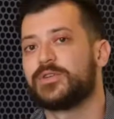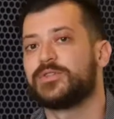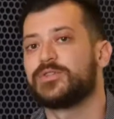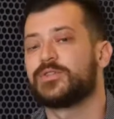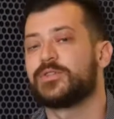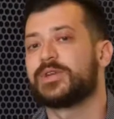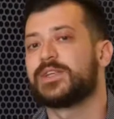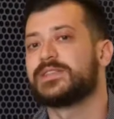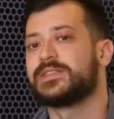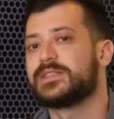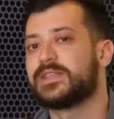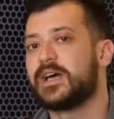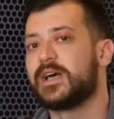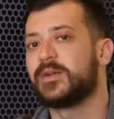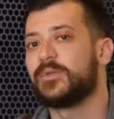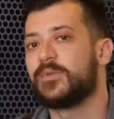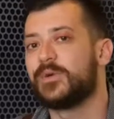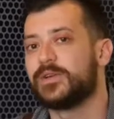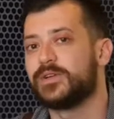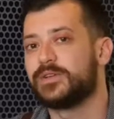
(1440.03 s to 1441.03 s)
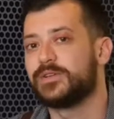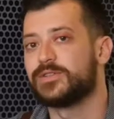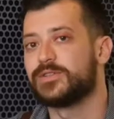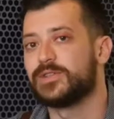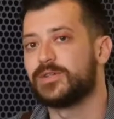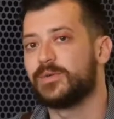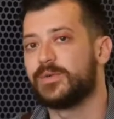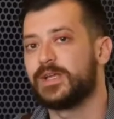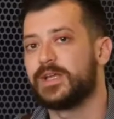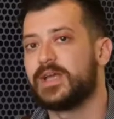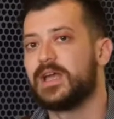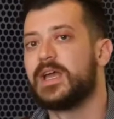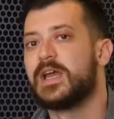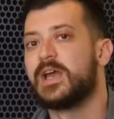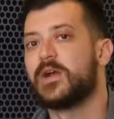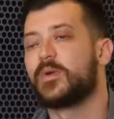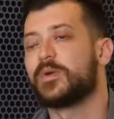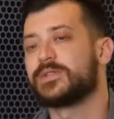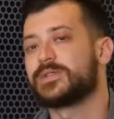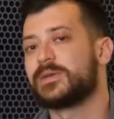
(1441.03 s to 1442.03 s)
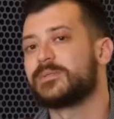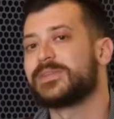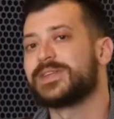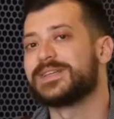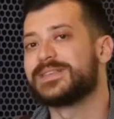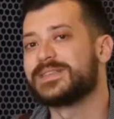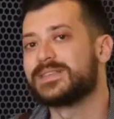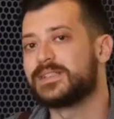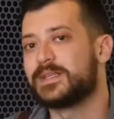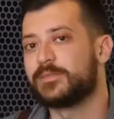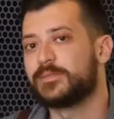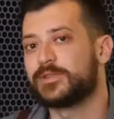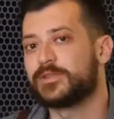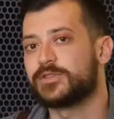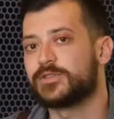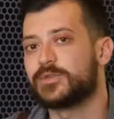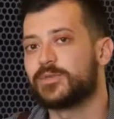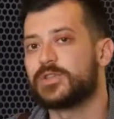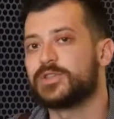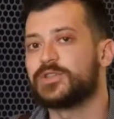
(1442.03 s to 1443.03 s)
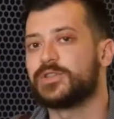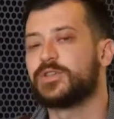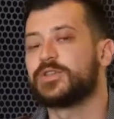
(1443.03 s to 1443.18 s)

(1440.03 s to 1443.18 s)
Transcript: who's already done what you're doing or something similar to it,